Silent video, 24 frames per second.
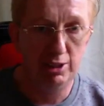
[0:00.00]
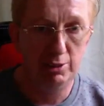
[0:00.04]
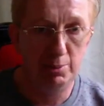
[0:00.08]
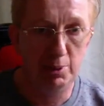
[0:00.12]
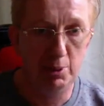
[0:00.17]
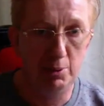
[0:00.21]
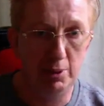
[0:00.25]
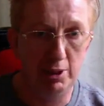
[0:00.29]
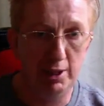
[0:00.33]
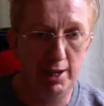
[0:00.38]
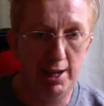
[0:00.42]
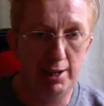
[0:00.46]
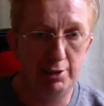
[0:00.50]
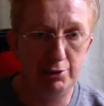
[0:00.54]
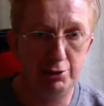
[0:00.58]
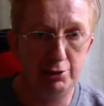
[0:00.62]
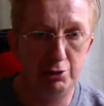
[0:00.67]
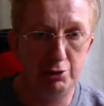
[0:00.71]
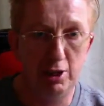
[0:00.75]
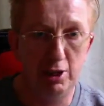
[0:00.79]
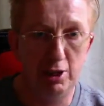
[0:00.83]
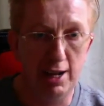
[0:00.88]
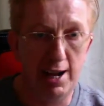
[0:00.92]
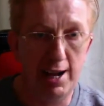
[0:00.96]
We will then
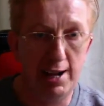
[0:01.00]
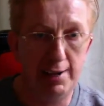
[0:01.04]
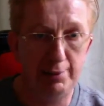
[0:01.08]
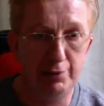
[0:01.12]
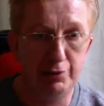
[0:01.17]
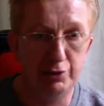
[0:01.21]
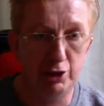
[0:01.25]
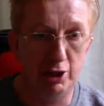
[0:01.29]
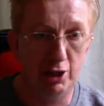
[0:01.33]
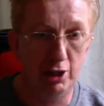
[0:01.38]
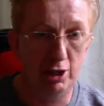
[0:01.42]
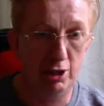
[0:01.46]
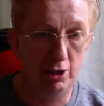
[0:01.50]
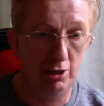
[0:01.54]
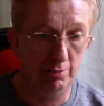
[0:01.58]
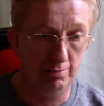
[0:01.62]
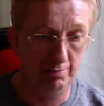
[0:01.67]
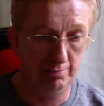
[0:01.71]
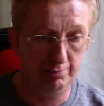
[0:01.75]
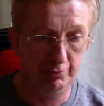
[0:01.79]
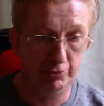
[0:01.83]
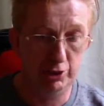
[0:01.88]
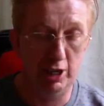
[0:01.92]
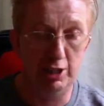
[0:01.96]
do a live draw,
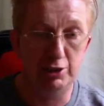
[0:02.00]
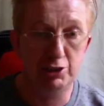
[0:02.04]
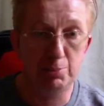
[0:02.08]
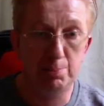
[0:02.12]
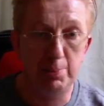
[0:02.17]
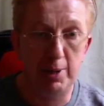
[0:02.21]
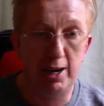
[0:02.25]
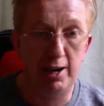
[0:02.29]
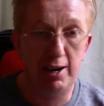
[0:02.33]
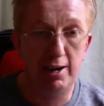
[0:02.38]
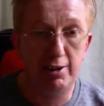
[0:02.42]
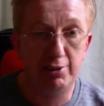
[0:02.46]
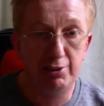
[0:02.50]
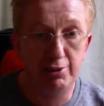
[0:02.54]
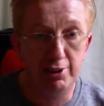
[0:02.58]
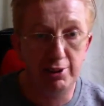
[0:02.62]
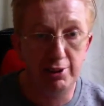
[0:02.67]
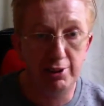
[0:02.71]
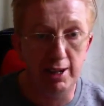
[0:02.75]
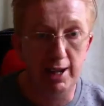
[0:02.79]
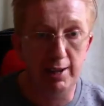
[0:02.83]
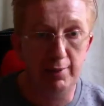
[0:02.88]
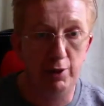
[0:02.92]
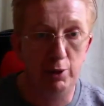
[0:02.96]
transparent,
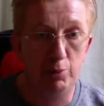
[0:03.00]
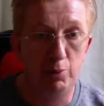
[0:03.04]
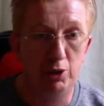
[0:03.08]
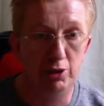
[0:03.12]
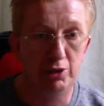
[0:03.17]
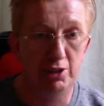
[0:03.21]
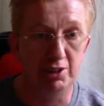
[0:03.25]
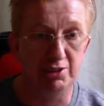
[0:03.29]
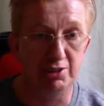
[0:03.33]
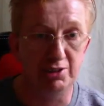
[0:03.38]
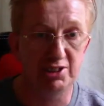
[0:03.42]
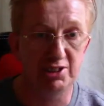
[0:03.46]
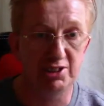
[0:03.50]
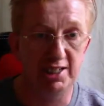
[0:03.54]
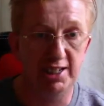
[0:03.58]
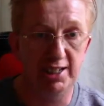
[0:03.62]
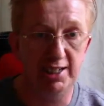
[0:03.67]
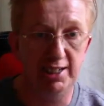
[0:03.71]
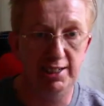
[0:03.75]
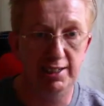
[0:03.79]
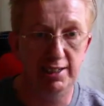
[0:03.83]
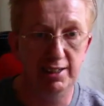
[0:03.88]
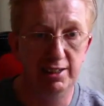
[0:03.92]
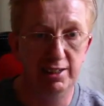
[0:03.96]
that everyone can
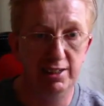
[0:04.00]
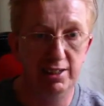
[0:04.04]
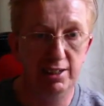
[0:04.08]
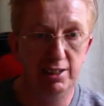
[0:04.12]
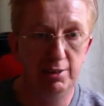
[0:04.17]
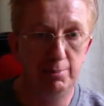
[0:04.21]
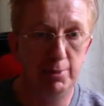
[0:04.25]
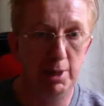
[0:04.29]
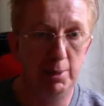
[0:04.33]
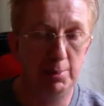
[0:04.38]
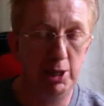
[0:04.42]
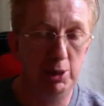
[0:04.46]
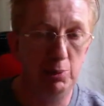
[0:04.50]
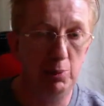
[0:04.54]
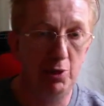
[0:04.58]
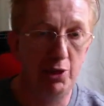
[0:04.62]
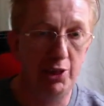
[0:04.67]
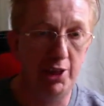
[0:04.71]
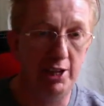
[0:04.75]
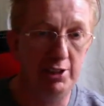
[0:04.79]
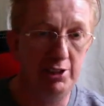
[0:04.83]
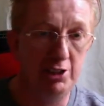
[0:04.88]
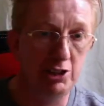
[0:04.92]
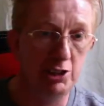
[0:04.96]
see. Maybe
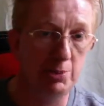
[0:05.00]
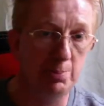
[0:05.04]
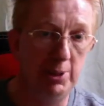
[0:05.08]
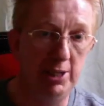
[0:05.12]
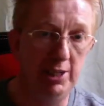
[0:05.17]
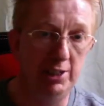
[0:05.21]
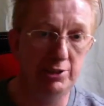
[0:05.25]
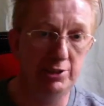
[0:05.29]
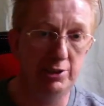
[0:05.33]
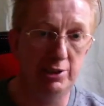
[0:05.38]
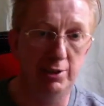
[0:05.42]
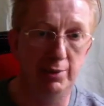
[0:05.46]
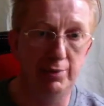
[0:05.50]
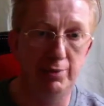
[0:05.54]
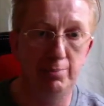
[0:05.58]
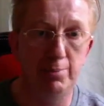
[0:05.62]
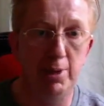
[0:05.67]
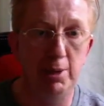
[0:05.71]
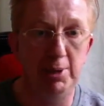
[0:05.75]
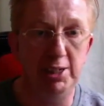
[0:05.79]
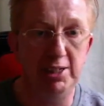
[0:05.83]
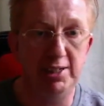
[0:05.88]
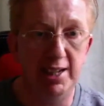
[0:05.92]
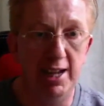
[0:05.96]
within the space of
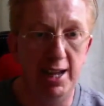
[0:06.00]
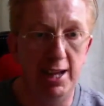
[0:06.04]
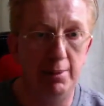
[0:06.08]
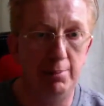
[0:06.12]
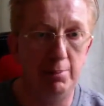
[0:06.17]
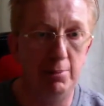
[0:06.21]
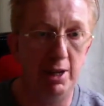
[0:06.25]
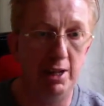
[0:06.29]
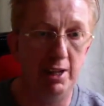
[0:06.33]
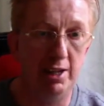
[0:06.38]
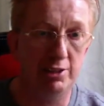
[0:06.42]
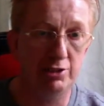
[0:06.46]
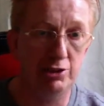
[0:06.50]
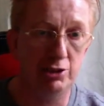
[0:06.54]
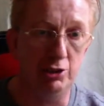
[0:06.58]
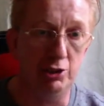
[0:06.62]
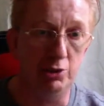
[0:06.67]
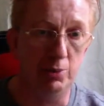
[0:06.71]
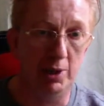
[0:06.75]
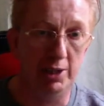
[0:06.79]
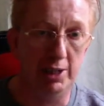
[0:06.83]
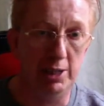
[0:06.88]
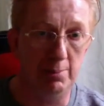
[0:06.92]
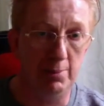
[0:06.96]
maybe 10 minutes to
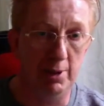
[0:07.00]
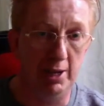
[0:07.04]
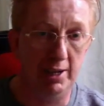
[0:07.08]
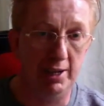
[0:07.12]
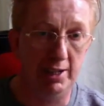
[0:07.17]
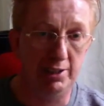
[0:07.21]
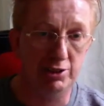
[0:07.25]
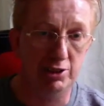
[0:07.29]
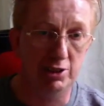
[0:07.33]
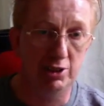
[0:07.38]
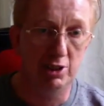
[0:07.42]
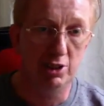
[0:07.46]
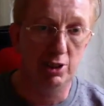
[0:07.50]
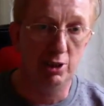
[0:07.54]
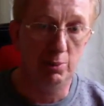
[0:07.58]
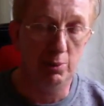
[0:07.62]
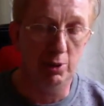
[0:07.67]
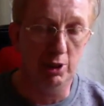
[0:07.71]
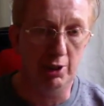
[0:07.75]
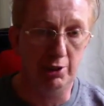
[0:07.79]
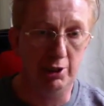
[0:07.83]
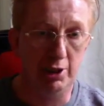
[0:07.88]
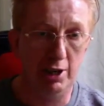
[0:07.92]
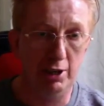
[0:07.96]
20 minutes,
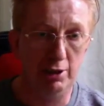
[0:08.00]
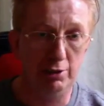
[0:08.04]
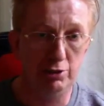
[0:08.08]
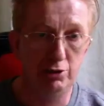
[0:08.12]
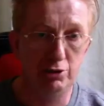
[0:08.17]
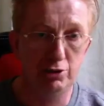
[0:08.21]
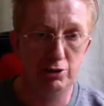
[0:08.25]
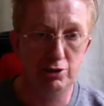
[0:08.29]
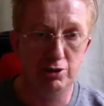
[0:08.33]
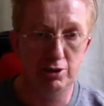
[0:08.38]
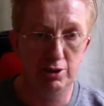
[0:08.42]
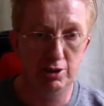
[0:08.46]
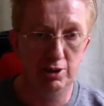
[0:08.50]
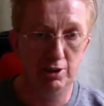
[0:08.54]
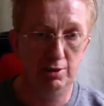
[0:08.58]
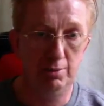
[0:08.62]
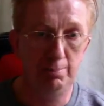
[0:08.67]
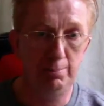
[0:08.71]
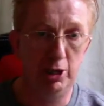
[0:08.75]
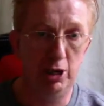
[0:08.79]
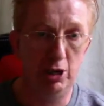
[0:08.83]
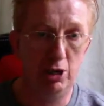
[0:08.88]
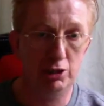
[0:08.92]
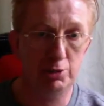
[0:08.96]
we'll announce
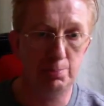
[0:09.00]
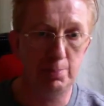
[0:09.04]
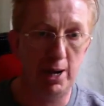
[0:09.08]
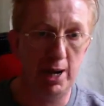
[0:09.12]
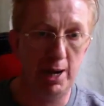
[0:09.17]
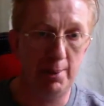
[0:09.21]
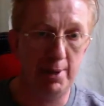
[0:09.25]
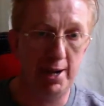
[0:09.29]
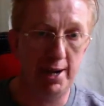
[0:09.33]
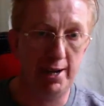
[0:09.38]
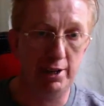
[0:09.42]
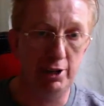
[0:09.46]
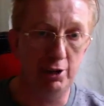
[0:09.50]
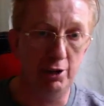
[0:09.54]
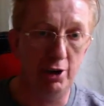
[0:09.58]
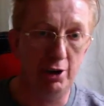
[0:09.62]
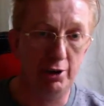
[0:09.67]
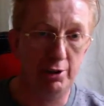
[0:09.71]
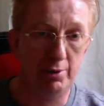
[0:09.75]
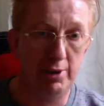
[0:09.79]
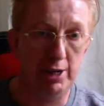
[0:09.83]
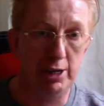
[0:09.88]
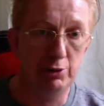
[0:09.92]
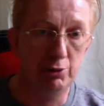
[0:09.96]
Paws Buyback
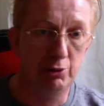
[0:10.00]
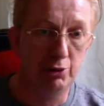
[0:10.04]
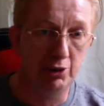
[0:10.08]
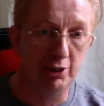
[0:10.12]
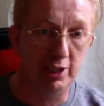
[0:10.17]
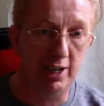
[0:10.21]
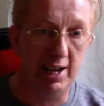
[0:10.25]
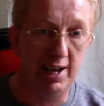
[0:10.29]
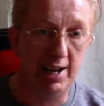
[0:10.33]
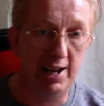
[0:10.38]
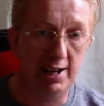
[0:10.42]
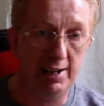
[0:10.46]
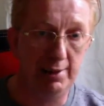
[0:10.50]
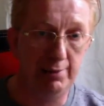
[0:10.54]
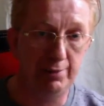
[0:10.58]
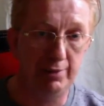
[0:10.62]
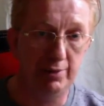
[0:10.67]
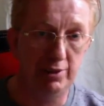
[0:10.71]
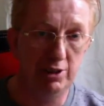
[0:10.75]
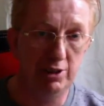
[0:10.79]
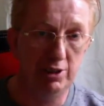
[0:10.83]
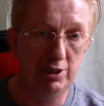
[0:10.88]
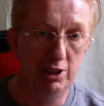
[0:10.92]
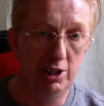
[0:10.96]
Lottery going live,
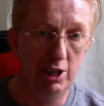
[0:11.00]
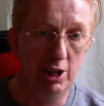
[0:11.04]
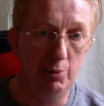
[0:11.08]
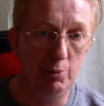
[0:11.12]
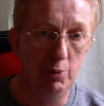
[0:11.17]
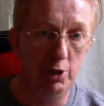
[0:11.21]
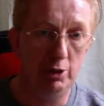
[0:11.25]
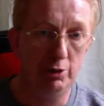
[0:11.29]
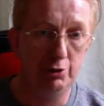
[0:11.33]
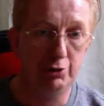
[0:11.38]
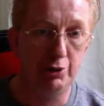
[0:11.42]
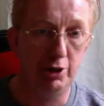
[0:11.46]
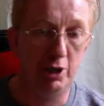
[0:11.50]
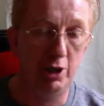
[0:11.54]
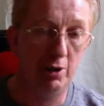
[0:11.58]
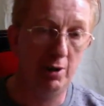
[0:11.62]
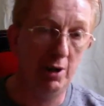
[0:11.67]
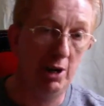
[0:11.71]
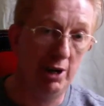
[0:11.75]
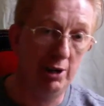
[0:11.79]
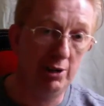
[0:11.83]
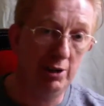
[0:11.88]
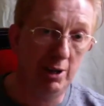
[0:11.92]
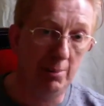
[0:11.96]
and we'll
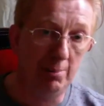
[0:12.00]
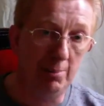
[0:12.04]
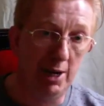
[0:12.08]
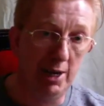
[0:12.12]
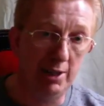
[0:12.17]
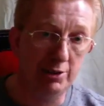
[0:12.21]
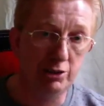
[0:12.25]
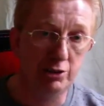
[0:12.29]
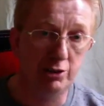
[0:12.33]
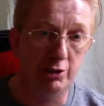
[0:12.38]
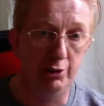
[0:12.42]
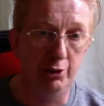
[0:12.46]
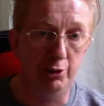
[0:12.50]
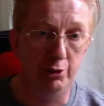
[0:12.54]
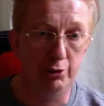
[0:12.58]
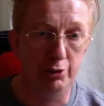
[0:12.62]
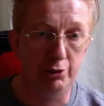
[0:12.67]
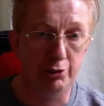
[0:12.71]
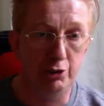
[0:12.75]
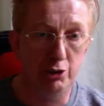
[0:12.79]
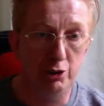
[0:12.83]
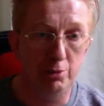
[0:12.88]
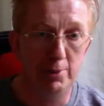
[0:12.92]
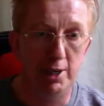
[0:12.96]
draw out a Masternode or
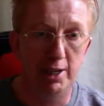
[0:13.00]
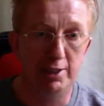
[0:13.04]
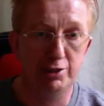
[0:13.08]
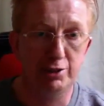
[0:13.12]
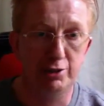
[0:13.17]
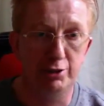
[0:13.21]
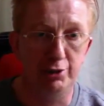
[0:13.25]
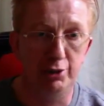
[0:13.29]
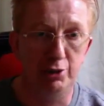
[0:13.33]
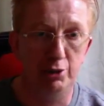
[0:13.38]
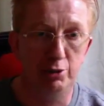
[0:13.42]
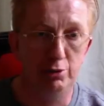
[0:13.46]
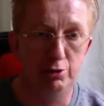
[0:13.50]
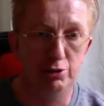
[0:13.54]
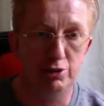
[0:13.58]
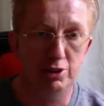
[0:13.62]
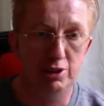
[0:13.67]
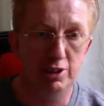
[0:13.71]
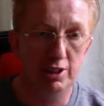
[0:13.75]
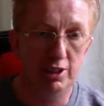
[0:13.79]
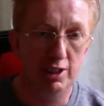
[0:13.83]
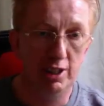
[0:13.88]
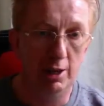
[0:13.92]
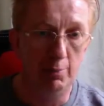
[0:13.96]
two Masternodes,
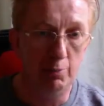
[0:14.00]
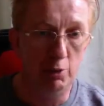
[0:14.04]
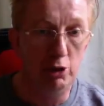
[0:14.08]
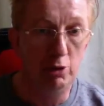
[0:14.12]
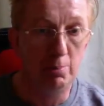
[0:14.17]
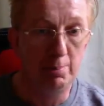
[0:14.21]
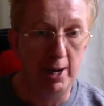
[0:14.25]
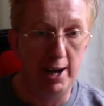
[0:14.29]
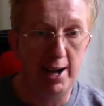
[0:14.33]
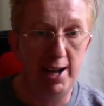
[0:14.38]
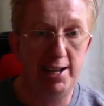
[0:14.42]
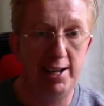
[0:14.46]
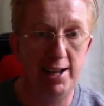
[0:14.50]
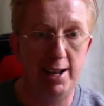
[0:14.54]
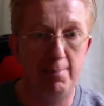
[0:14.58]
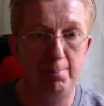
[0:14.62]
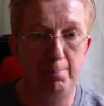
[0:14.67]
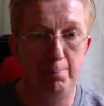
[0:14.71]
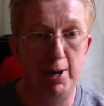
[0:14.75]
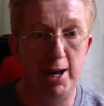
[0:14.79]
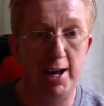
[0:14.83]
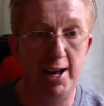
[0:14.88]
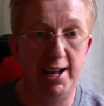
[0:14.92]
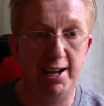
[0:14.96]
and we'll buy them
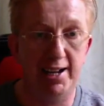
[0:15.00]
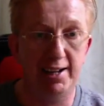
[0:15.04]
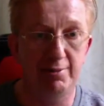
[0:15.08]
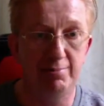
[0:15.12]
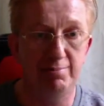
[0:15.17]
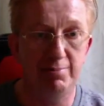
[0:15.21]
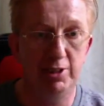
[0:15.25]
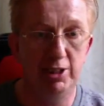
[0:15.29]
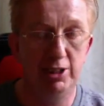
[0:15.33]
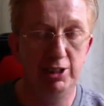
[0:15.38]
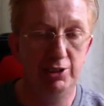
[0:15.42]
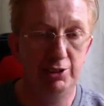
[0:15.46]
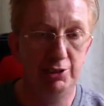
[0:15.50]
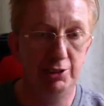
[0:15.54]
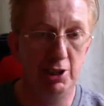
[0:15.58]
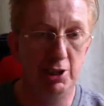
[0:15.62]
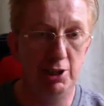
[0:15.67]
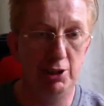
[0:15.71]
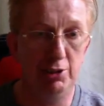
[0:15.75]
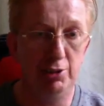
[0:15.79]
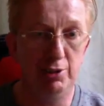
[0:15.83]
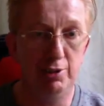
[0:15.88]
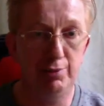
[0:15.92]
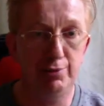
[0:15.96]
back. Now,
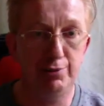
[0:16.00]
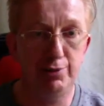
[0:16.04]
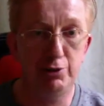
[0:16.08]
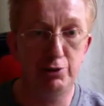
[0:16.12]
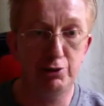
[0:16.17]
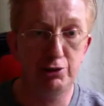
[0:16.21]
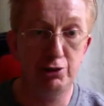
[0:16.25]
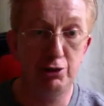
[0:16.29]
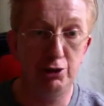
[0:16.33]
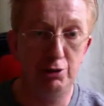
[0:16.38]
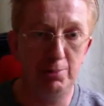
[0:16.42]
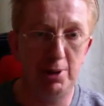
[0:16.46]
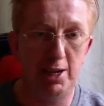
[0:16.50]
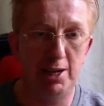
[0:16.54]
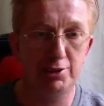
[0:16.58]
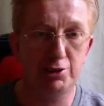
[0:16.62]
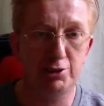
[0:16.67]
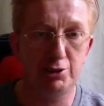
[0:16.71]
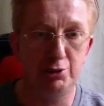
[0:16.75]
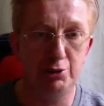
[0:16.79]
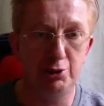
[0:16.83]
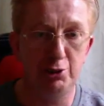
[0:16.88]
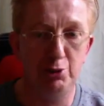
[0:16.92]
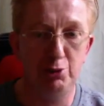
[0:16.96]
the first two
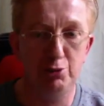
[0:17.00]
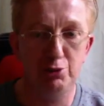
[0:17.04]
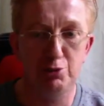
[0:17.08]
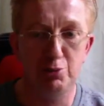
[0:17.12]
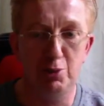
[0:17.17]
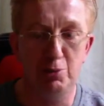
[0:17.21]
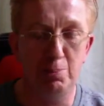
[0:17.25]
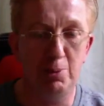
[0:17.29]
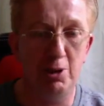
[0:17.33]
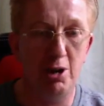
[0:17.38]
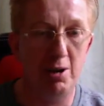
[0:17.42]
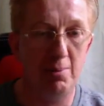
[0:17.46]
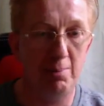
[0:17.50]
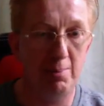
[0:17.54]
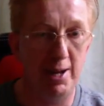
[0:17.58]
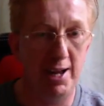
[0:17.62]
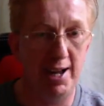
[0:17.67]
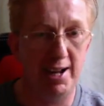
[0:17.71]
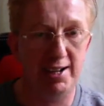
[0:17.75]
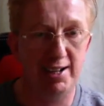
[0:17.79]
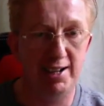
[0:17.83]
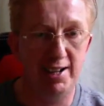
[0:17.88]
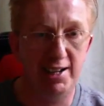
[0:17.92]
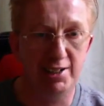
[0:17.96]
Masternodes were bought
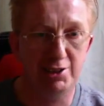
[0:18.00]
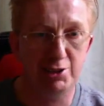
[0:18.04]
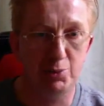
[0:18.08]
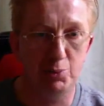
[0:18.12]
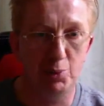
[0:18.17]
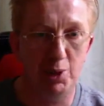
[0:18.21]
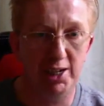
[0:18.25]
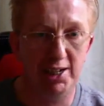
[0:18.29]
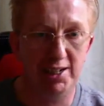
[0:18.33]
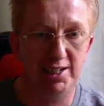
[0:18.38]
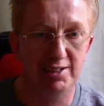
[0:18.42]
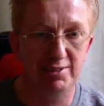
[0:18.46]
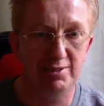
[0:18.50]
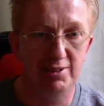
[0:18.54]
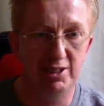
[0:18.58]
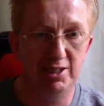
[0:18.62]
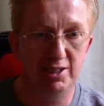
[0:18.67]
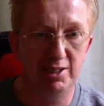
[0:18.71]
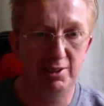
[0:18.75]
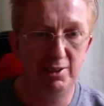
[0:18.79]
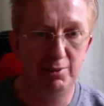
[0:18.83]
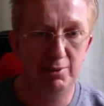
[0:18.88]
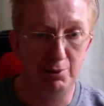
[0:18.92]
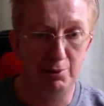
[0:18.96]
back last week
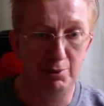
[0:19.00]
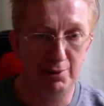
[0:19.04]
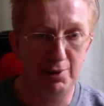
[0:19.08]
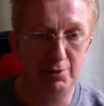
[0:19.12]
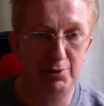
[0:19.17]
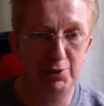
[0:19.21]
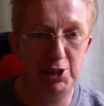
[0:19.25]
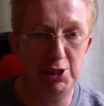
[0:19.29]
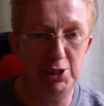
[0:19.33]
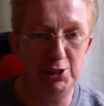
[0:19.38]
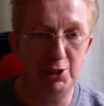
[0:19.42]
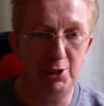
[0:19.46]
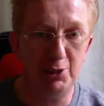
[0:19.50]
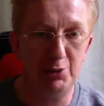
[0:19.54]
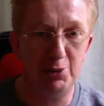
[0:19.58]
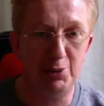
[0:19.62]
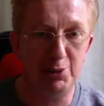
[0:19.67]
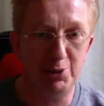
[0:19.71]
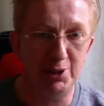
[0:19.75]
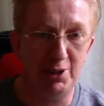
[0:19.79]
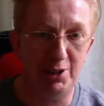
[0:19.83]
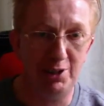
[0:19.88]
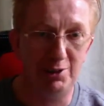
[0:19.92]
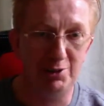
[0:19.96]
for
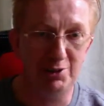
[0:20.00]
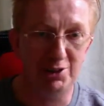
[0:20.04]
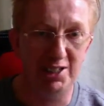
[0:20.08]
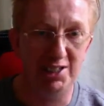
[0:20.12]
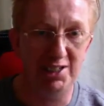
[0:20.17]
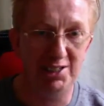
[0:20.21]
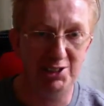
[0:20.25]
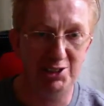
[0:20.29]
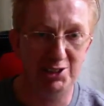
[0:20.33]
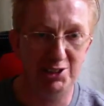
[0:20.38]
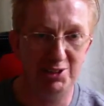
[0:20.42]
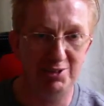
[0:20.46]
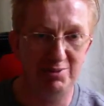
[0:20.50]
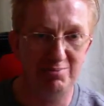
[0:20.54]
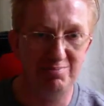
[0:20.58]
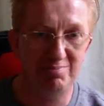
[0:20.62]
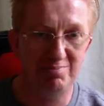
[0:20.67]
$1,500 each.